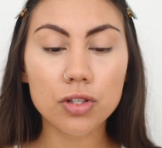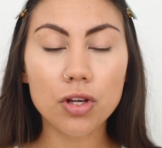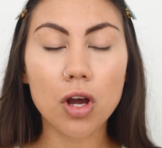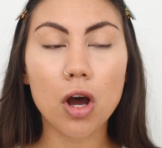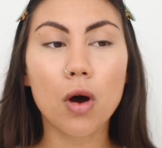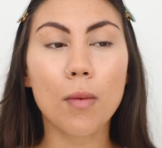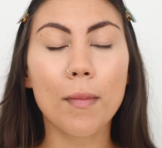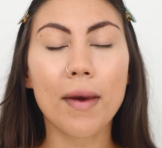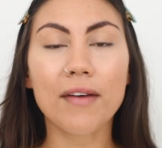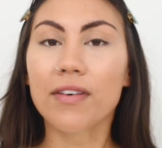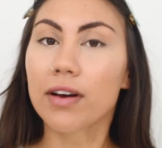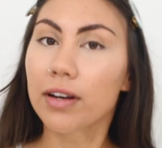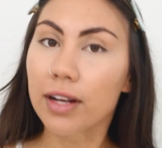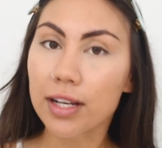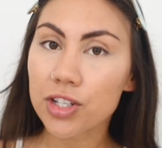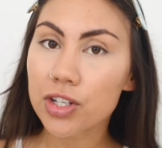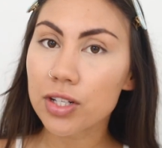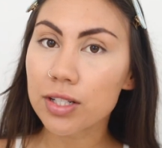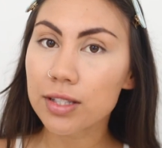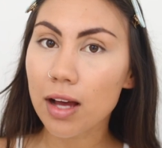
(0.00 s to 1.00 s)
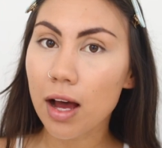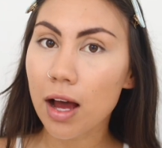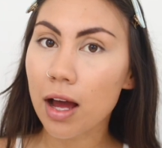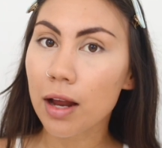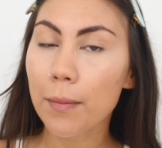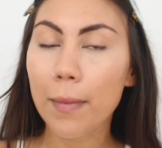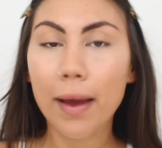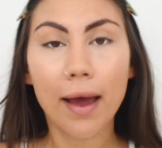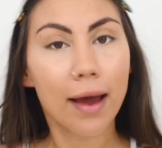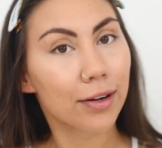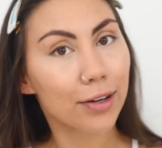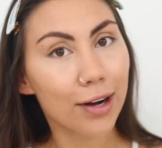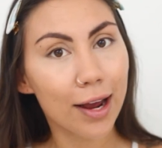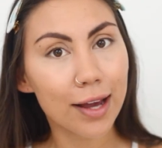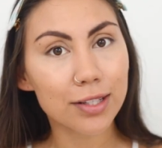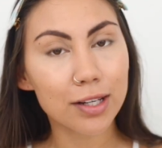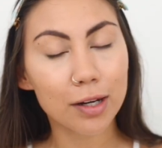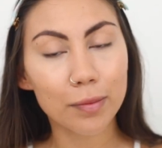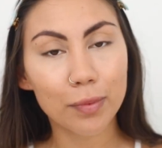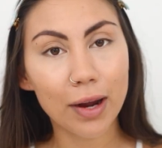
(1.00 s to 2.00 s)
So my foundation is on, my under
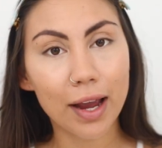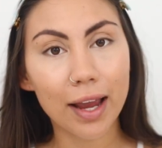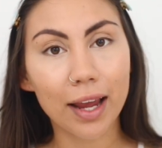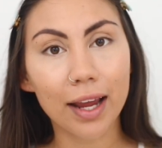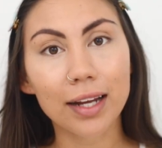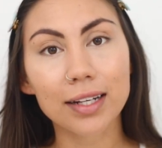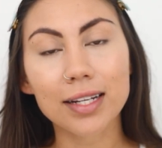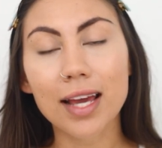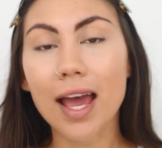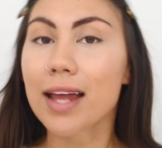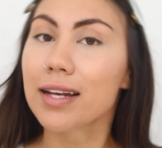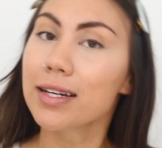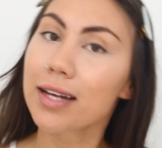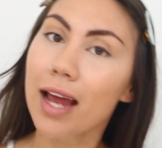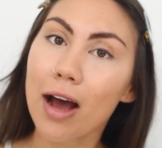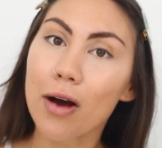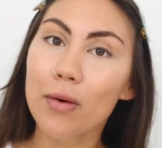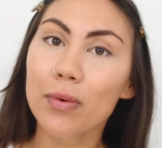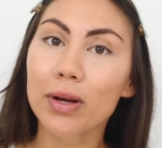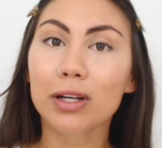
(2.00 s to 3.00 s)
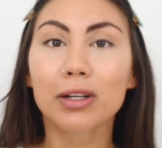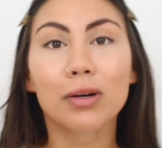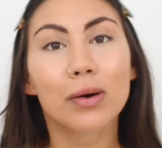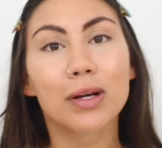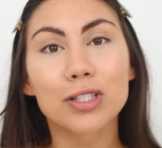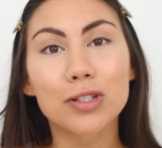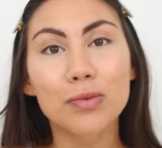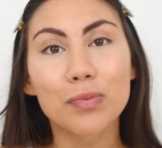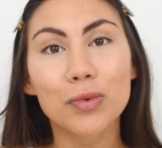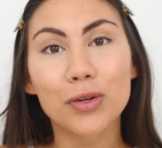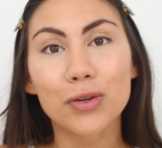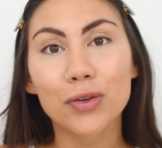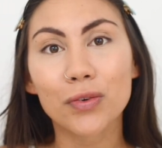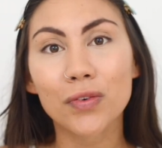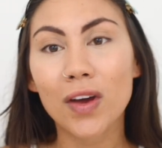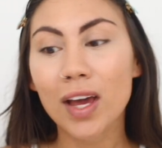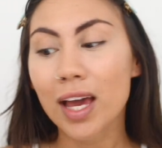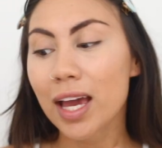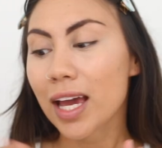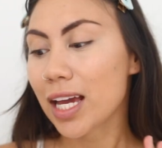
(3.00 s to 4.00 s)
eyes are brightened, and now we are going to move
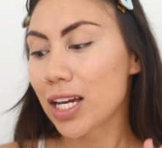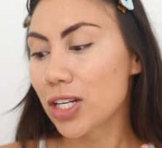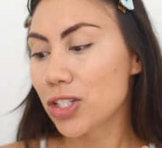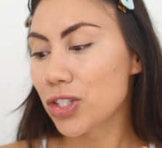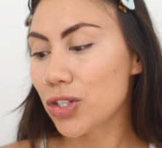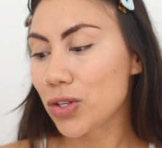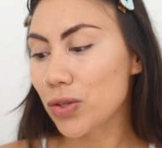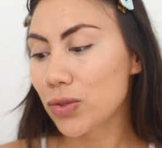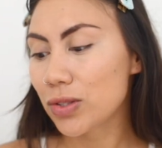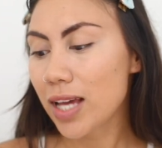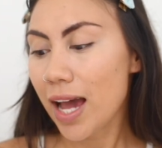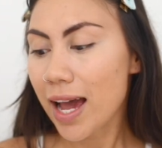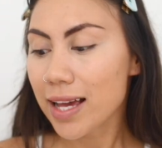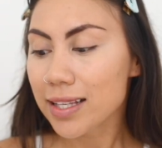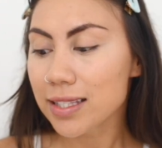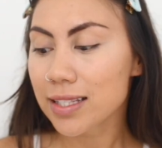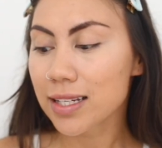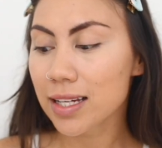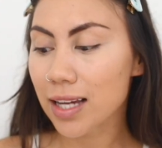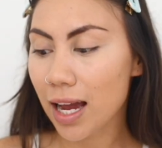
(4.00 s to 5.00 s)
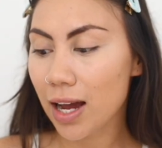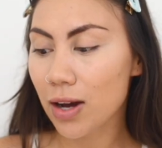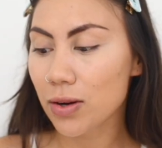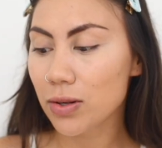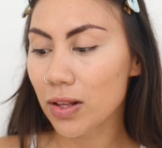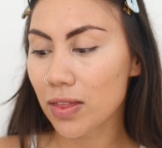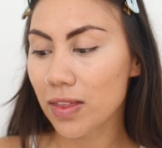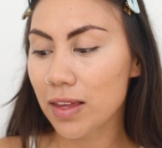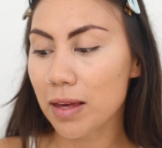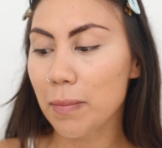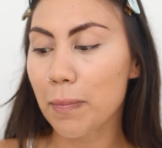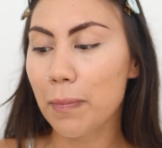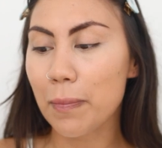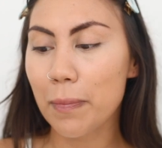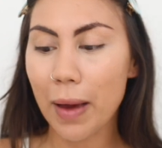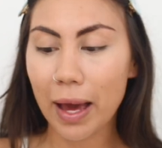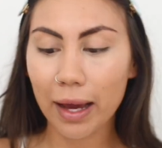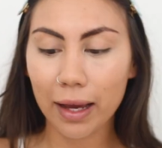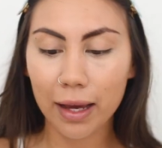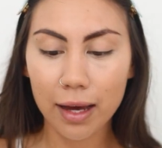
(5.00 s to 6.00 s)
into testing out the
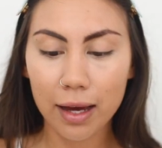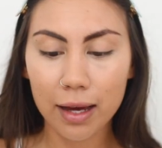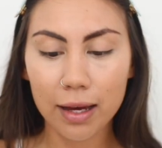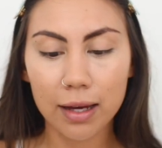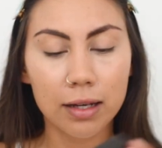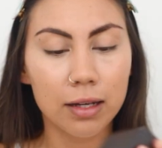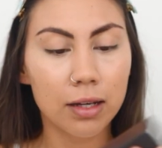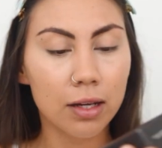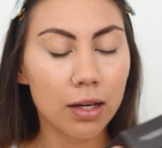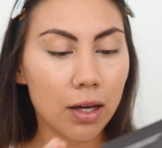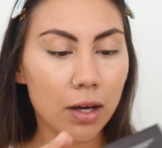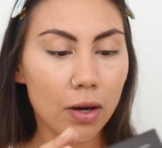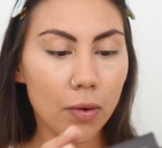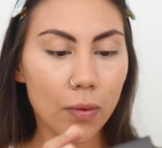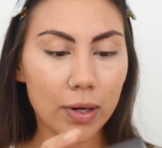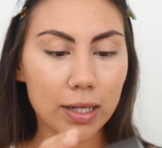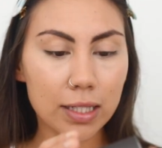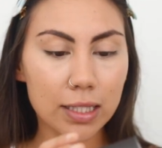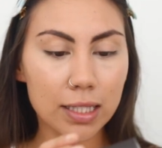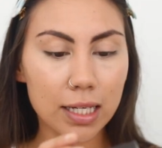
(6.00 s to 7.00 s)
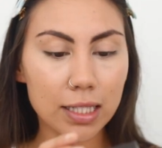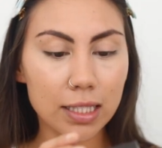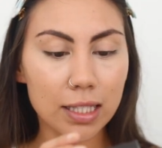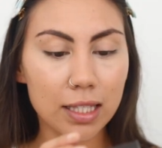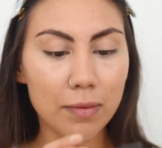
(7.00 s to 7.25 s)
Becca, what is this?